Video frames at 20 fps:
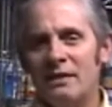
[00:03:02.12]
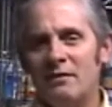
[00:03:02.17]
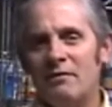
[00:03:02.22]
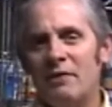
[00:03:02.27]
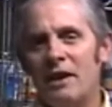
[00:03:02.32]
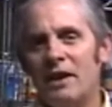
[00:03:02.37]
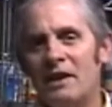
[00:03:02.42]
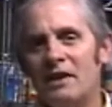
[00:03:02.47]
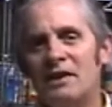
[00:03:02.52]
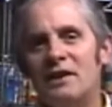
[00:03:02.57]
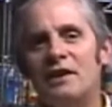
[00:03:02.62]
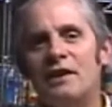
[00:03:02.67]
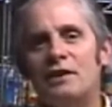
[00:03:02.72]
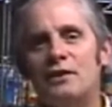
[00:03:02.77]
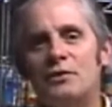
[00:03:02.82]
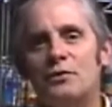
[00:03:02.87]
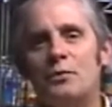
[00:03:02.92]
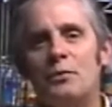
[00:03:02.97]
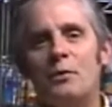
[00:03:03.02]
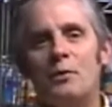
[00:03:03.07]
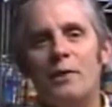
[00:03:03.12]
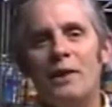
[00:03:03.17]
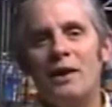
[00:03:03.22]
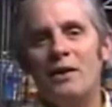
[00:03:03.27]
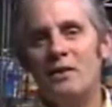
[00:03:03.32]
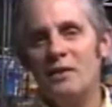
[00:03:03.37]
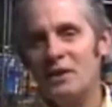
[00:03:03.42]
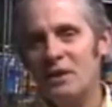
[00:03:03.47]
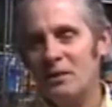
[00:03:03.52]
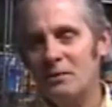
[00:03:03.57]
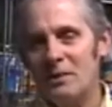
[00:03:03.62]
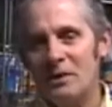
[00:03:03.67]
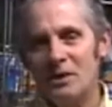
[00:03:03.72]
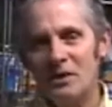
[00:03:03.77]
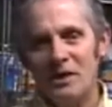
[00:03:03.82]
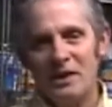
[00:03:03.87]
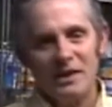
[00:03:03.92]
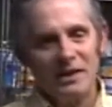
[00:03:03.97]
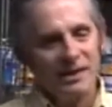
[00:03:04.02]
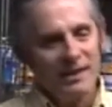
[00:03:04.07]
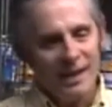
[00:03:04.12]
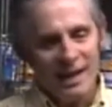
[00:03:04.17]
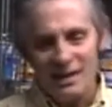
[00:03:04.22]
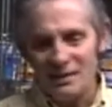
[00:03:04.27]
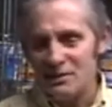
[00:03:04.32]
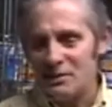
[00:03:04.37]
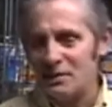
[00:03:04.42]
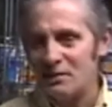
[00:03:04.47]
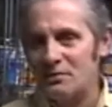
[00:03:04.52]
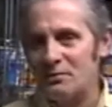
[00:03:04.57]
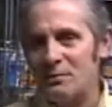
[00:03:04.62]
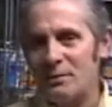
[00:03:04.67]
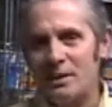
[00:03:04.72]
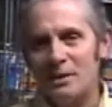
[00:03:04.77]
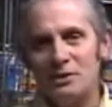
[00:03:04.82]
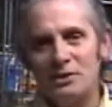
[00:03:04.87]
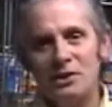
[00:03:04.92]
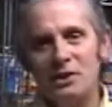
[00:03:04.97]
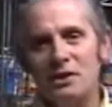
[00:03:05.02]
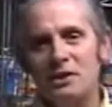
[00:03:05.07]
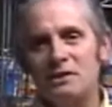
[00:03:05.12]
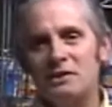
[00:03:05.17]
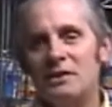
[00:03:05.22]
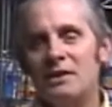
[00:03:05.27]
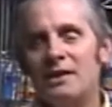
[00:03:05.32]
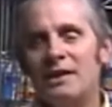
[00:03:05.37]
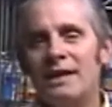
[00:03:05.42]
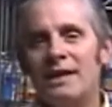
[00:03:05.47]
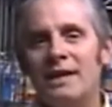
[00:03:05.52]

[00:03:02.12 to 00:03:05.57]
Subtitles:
volunteers from around the community, not just from our church,